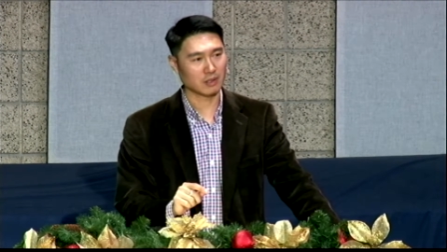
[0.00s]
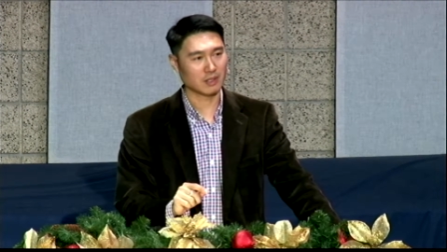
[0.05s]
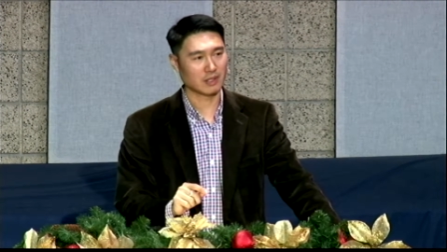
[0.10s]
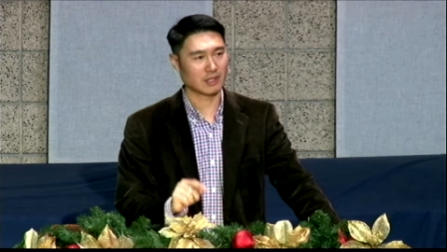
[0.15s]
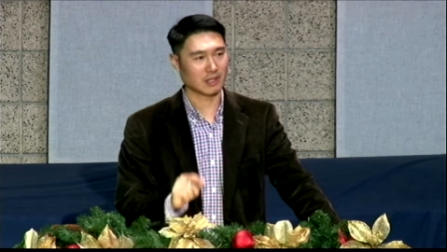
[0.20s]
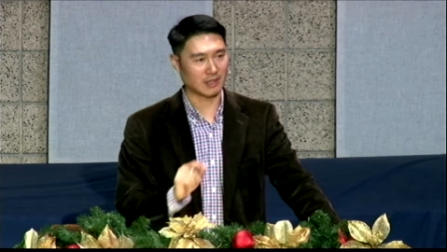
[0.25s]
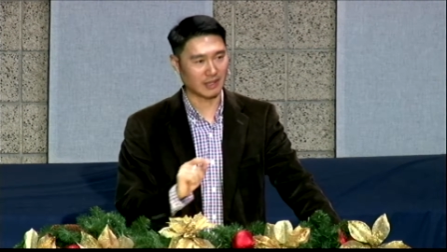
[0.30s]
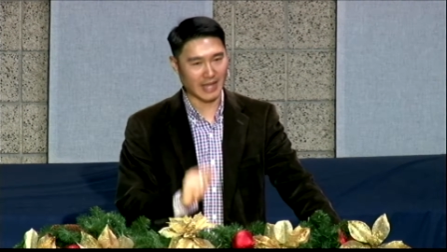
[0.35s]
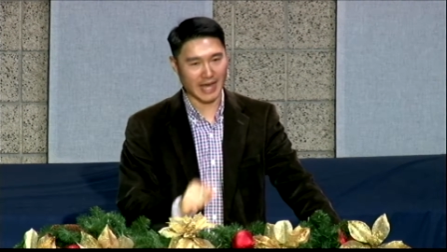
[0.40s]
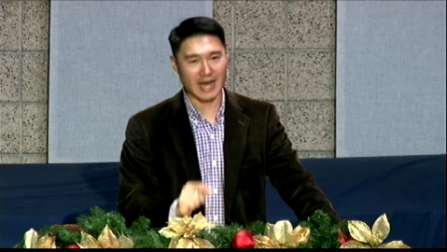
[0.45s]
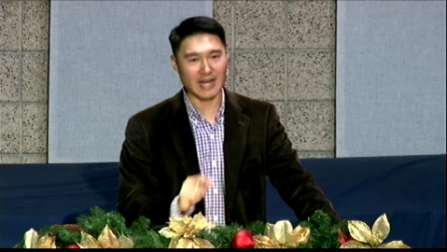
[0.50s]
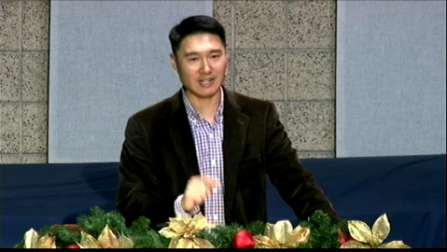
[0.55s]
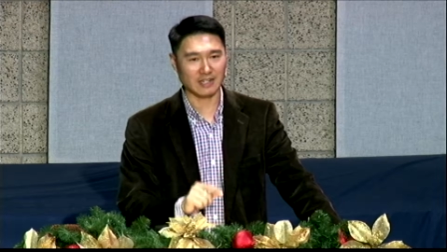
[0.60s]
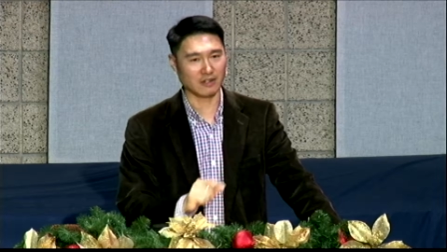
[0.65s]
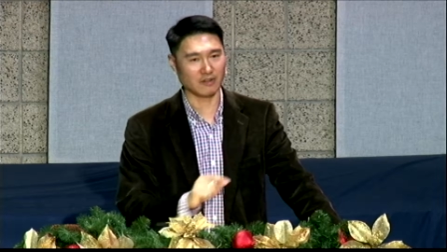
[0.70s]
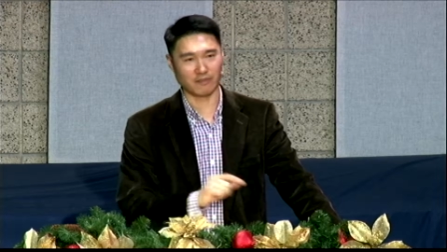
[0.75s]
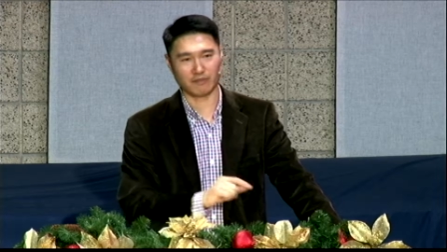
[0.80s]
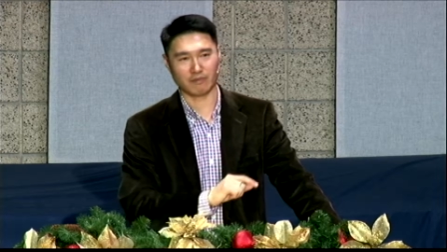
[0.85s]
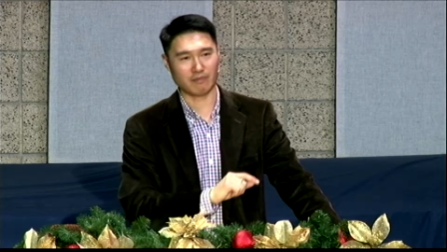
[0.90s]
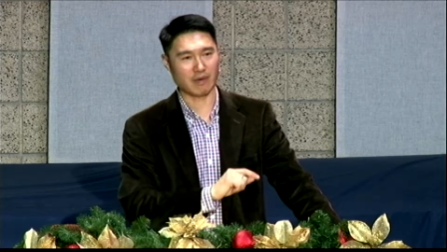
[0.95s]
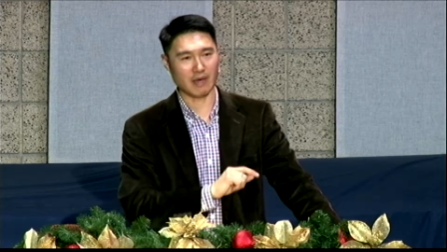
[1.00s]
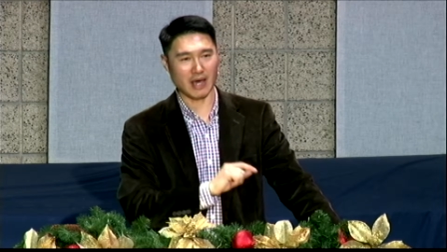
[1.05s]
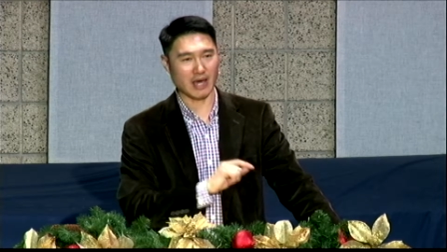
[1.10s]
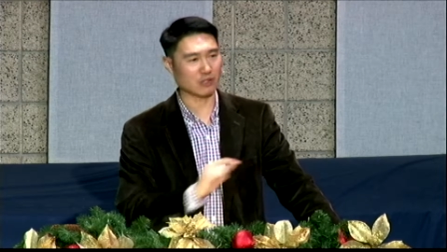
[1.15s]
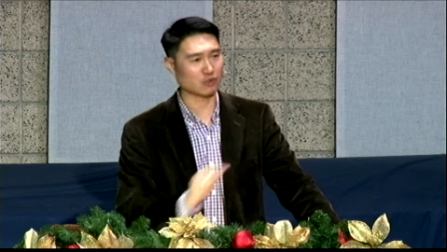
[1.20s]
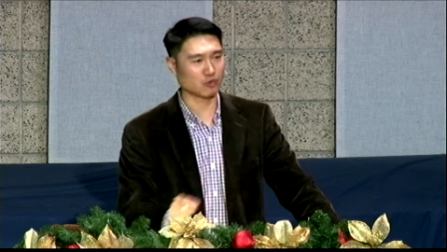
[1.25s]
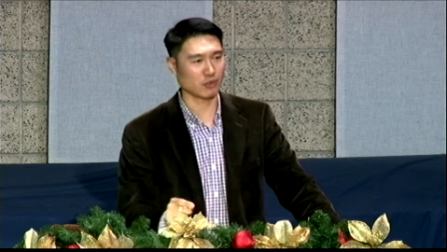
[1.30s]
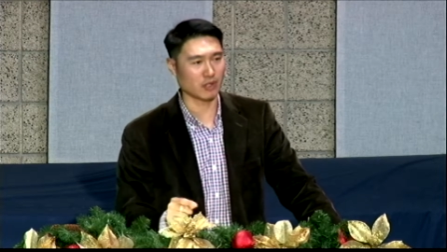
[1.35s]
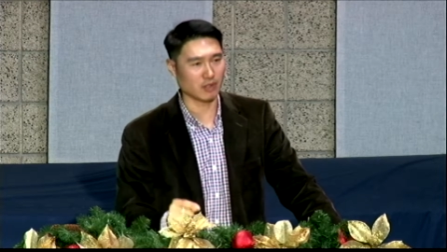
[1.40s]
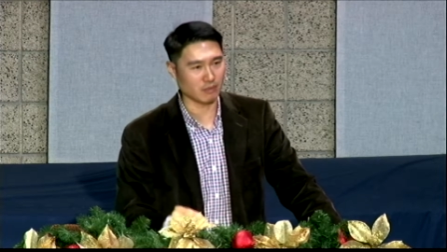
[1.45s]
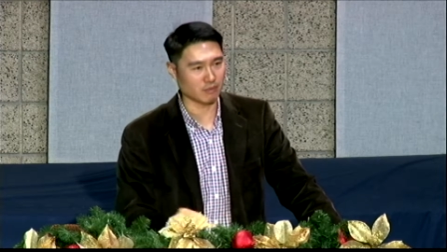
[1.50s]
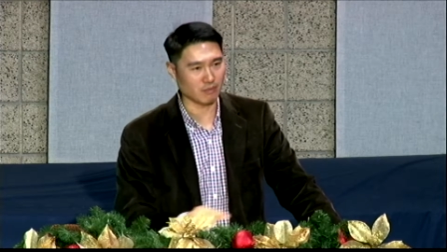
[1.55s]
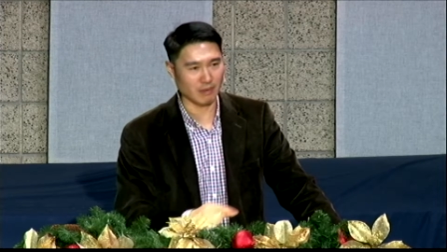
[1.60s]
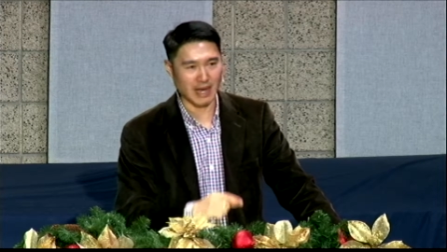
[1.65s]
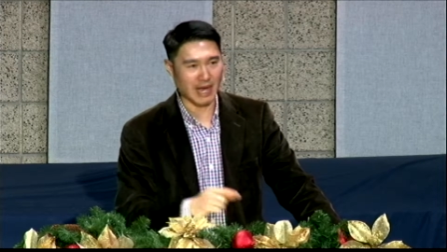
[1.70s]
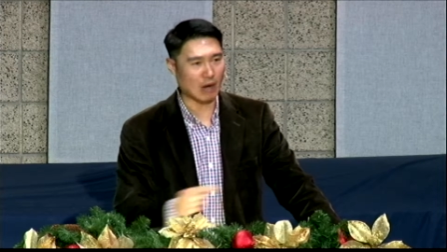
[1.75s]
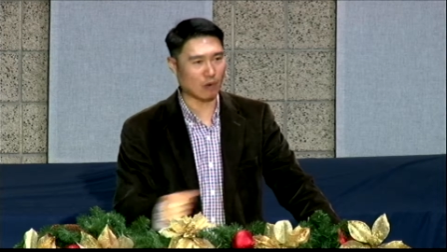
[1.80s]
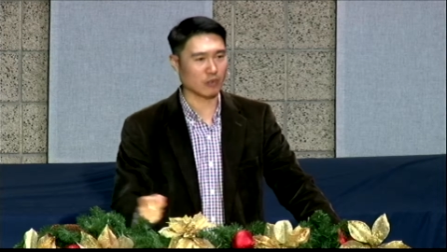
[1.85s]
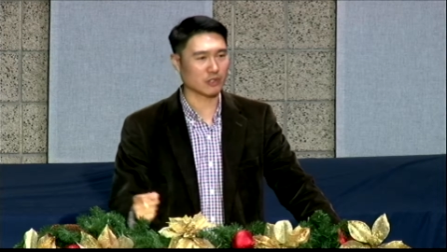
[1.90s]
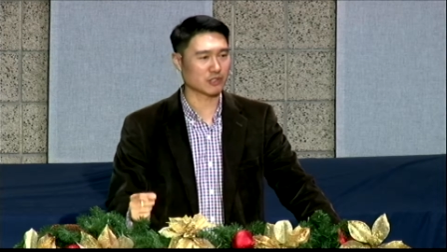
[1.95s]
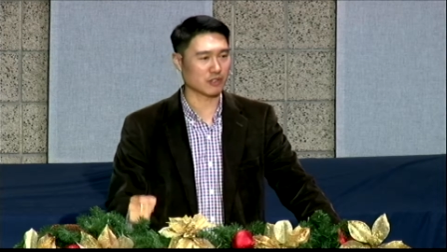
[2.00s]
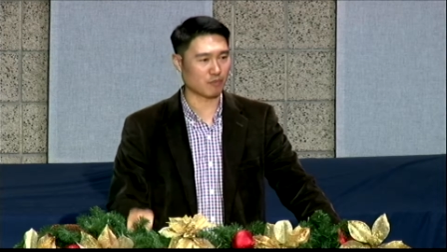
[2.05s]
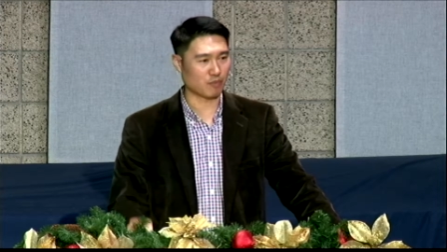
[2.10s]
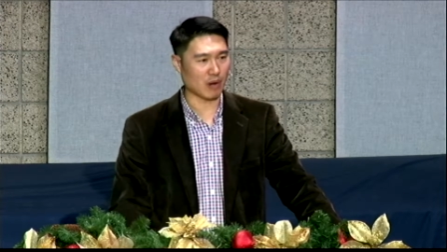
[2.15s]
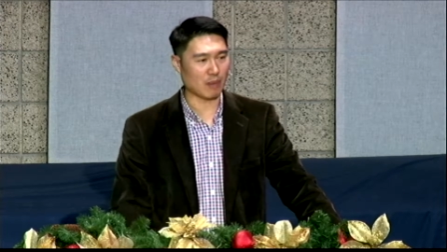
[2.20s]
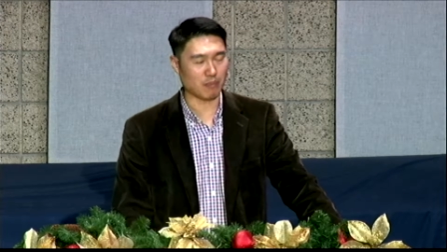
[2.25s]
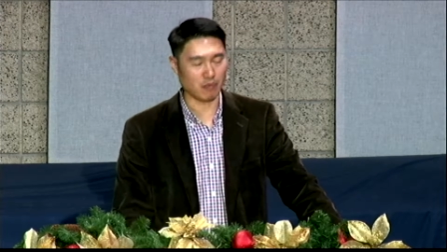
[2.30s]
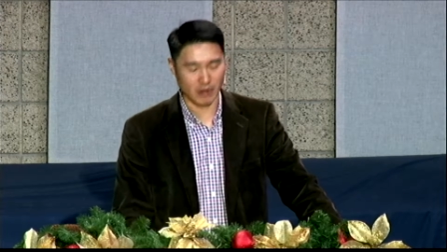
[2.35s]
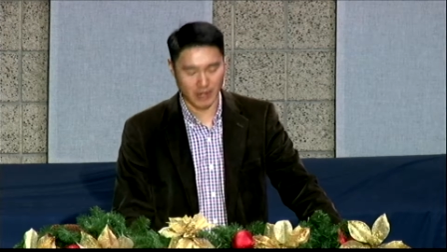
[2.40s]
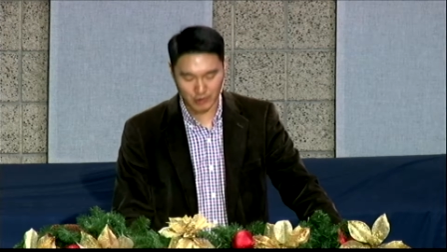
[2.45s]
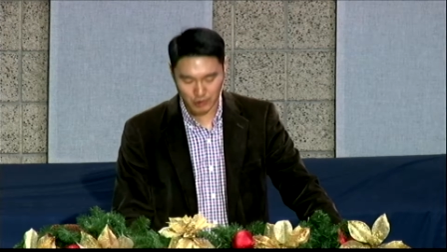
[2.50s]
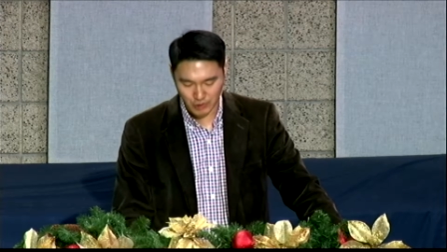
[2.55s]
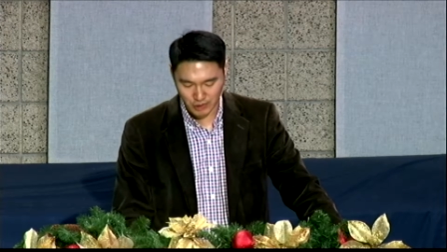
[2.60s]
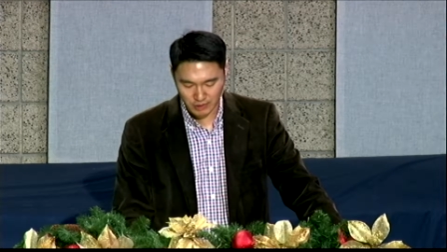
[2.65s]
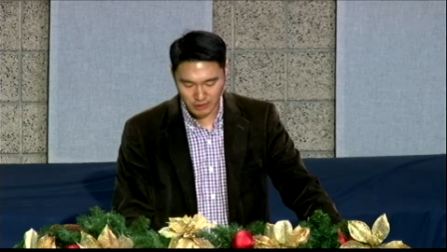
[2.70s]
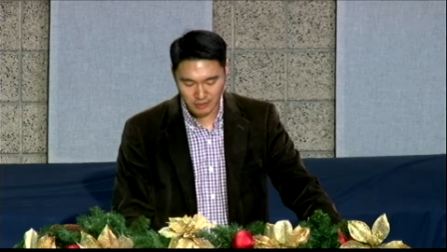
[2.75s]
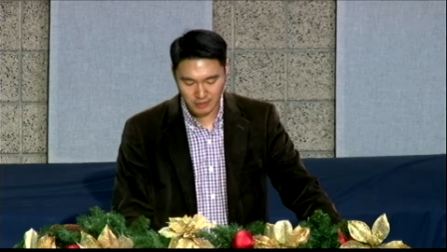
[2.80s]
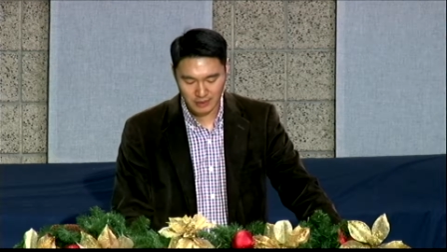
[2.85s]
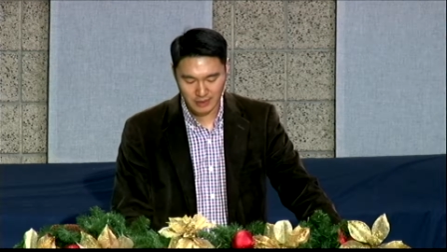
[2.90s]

lack of extra hours of preparation